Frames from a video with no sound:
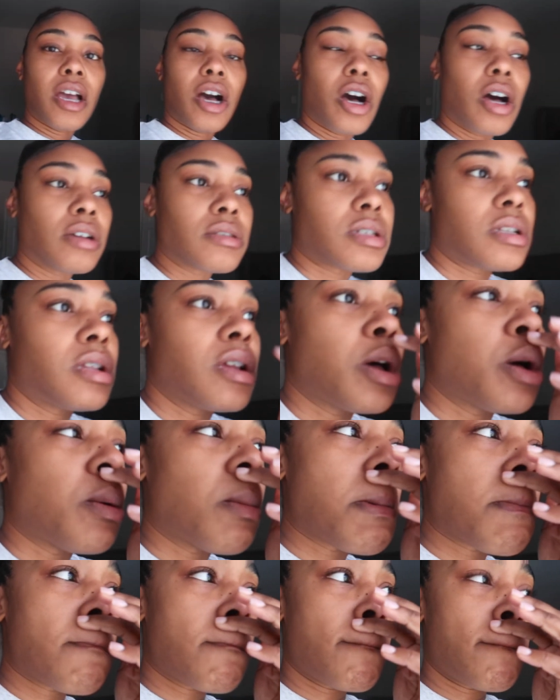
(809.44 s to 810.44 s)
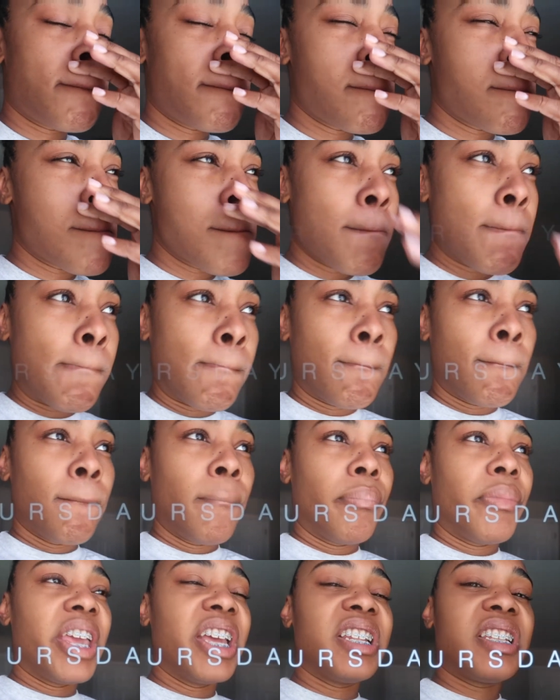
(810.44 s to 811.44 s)
y'all, so
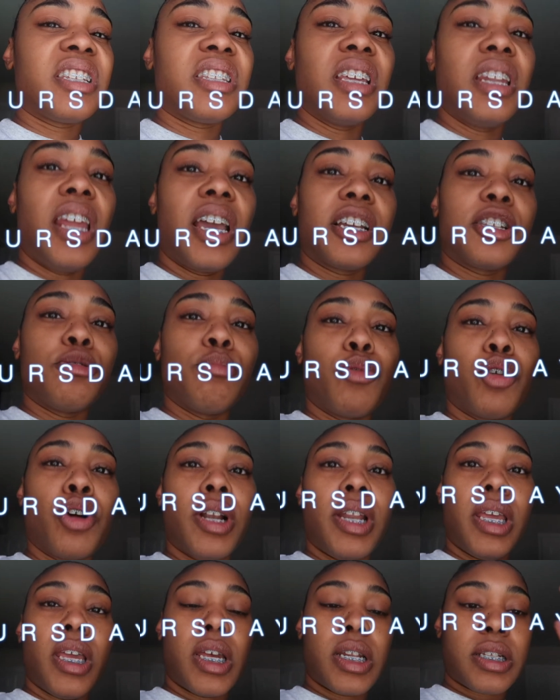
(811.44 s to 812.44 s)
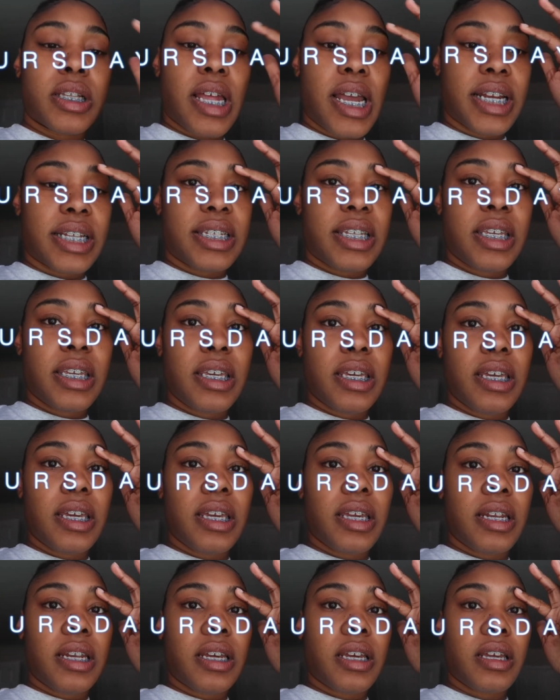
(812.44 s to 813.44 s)
it's the next morning. It's like
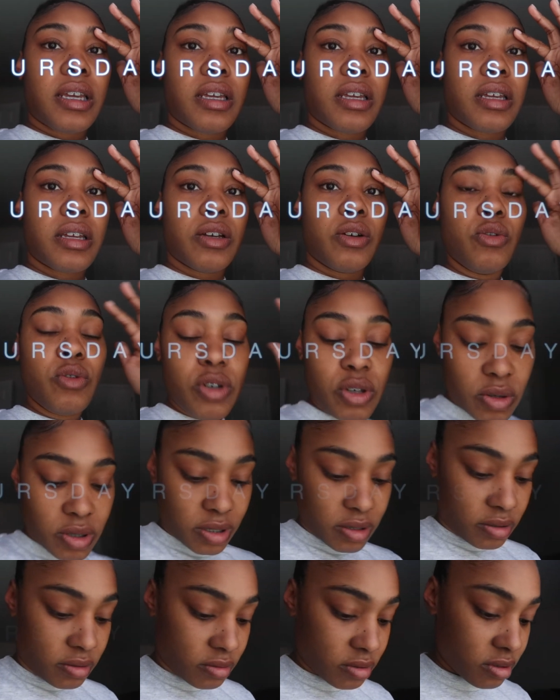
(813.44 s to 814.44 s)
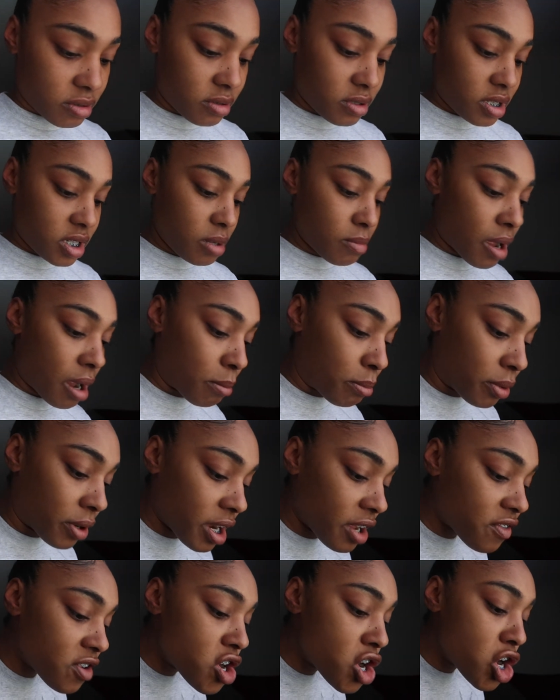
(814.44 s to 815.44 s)
10. Oh, you can see my
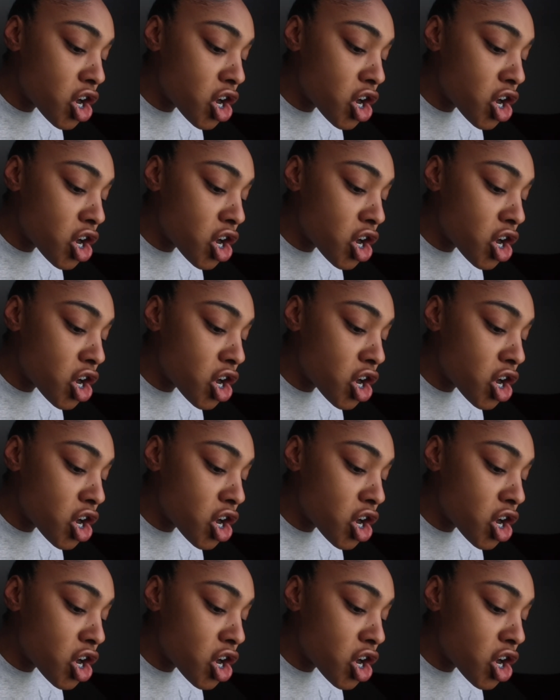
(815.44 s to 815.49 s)
breath